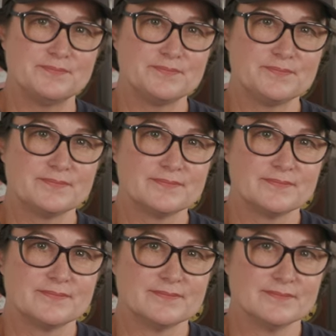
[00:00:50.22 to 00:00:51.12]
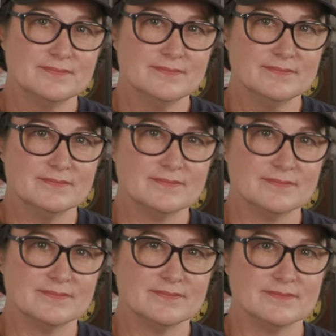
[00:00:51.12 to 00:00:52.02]

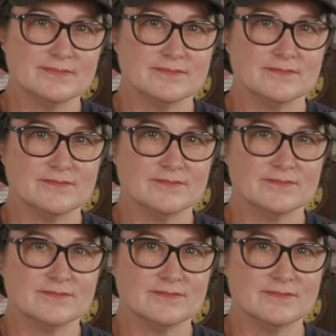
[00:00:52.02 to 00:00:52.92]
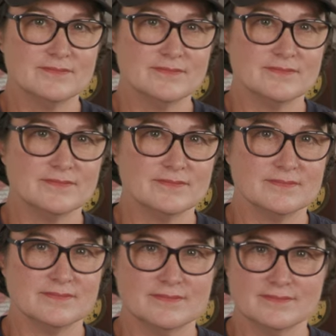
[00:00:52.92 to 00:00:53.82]

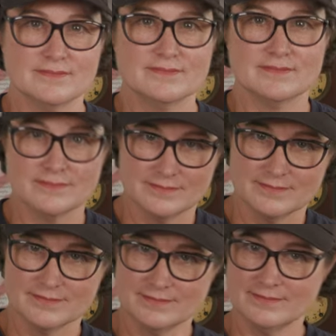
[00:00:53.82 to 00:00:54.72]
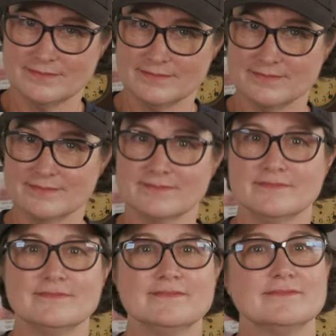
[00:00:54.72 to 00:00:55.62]

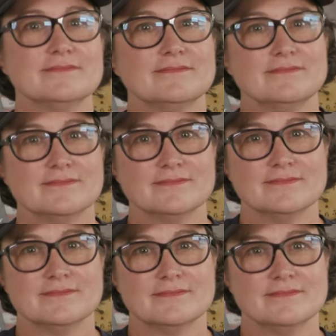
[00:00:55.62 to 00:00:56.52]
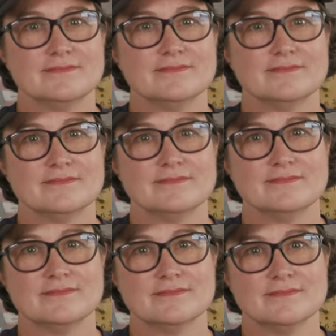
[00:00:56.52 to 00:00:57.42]

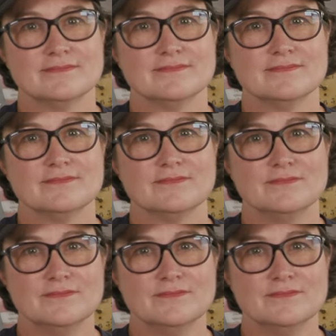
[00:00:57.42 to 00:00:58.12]
This person isn't speaking.